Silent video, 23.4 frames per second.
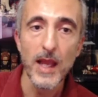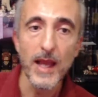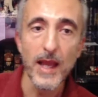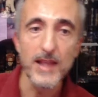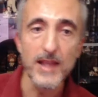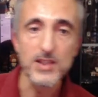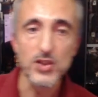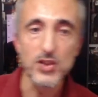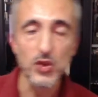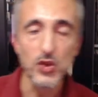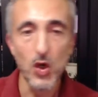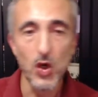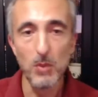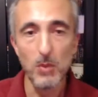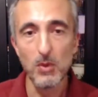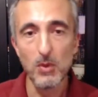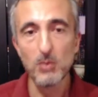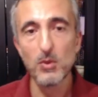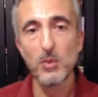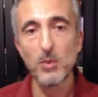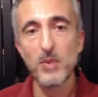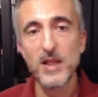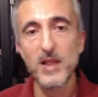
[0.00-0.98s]
As
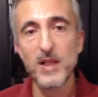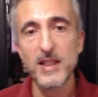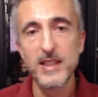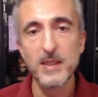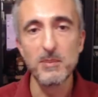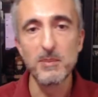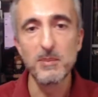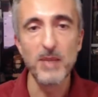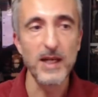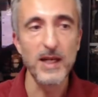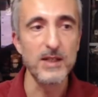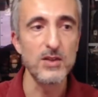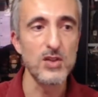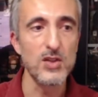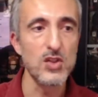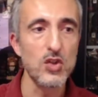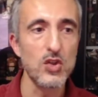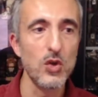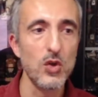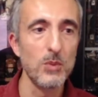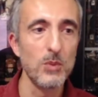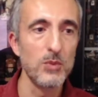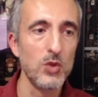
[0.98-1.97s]
normal mobility
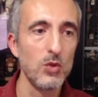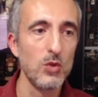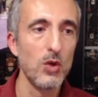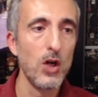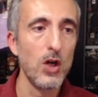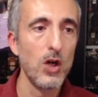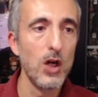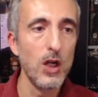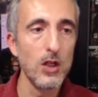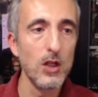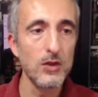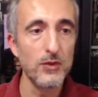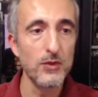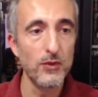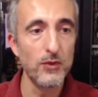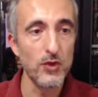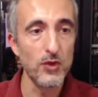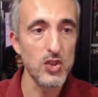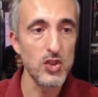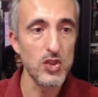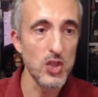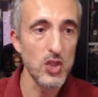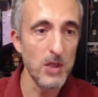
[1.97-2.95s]
patterns come to a halt
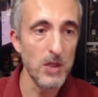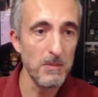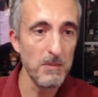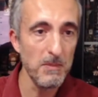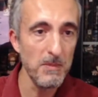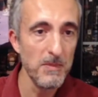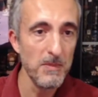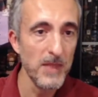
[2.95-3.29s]
for some,